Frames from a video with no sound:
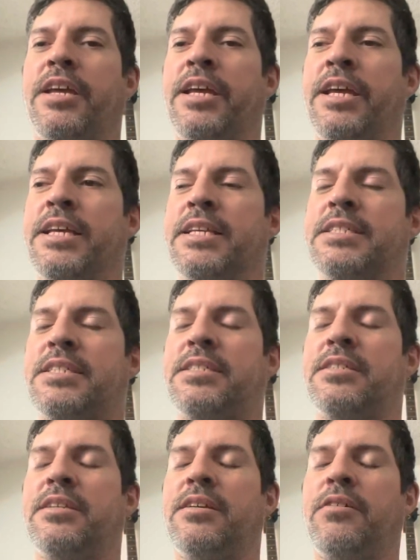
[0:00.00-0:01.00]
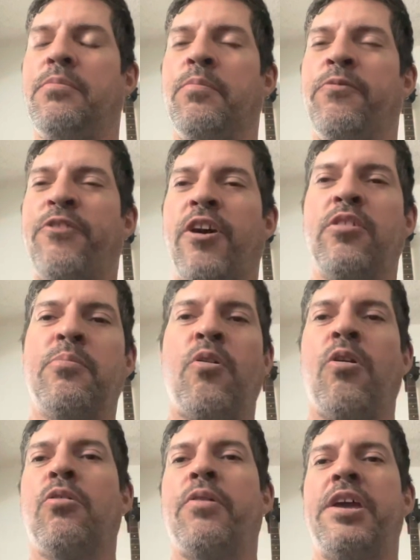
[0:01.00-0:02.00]
is volume
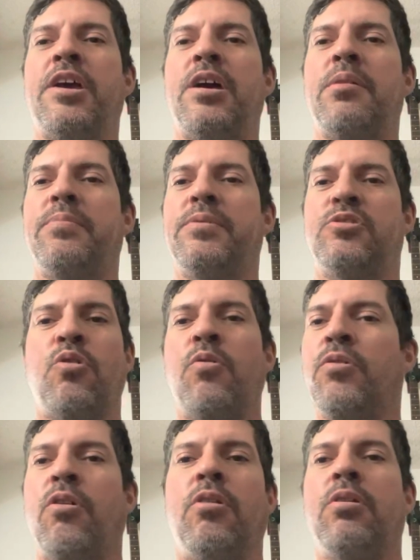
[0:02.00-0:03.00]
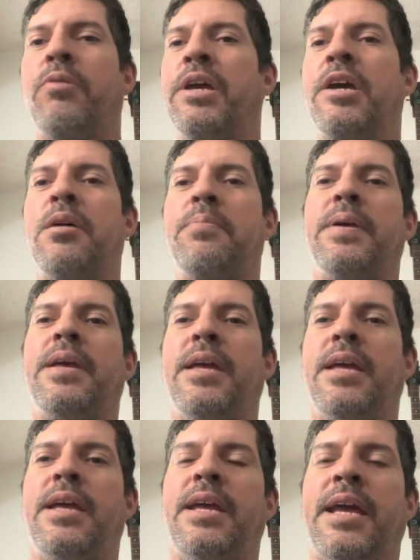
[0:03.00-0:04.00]
all the way up, tone all the way up,
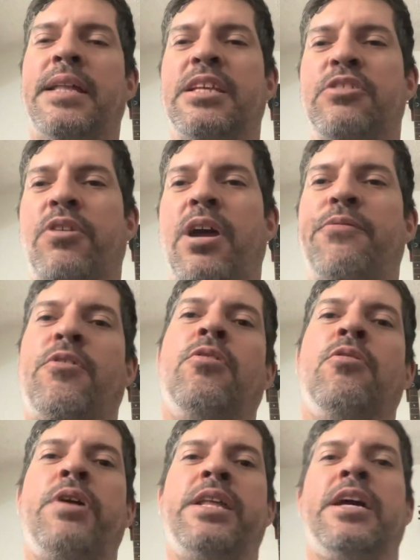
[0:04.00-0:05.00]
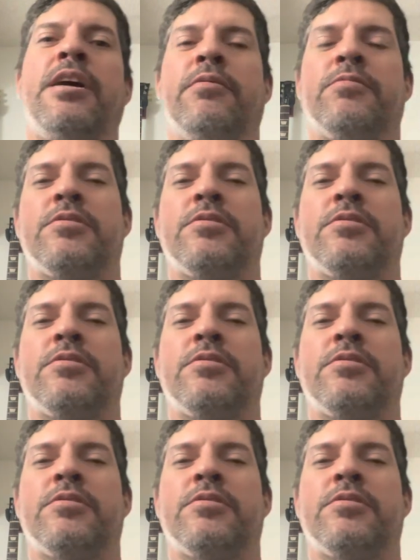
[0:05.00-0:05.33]
and the drive all the way down.